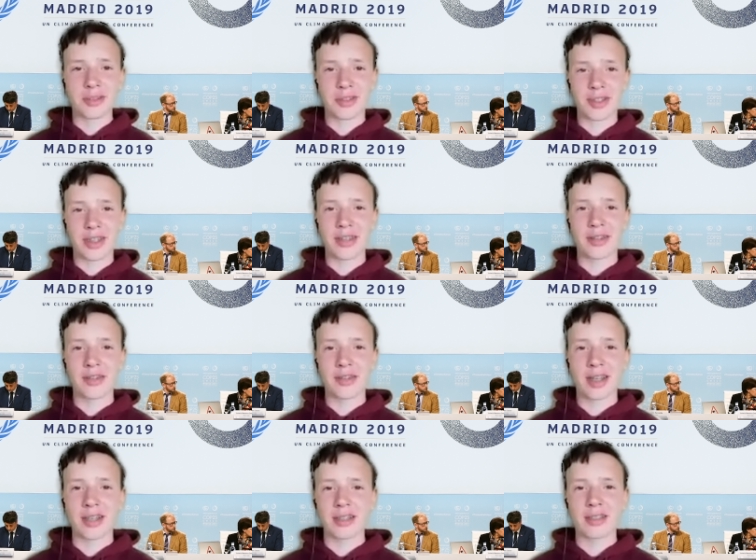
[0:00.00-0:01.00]
together
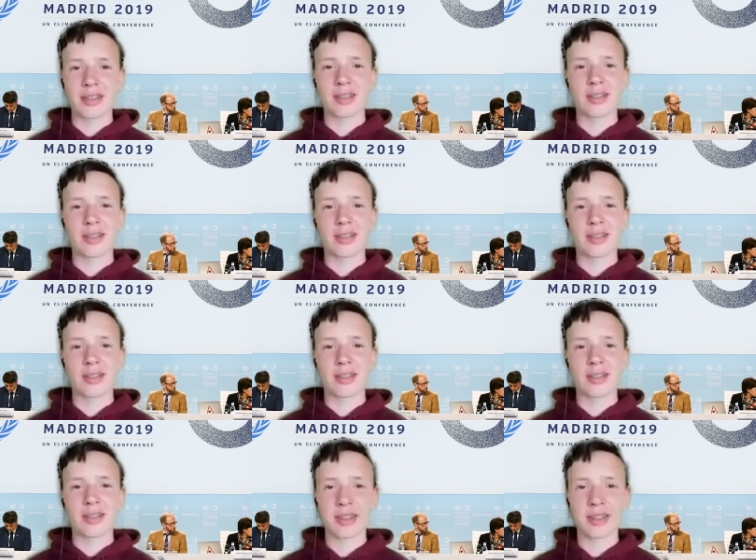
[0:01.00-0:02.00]
and and get
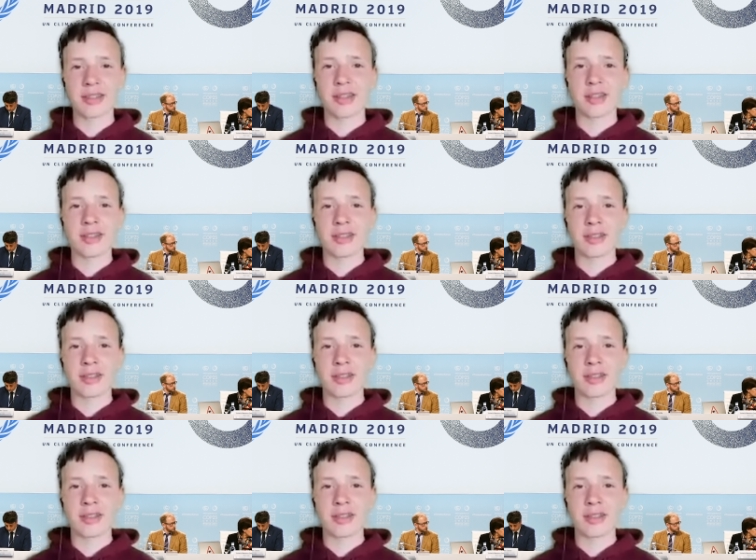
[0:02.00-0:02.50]
this done,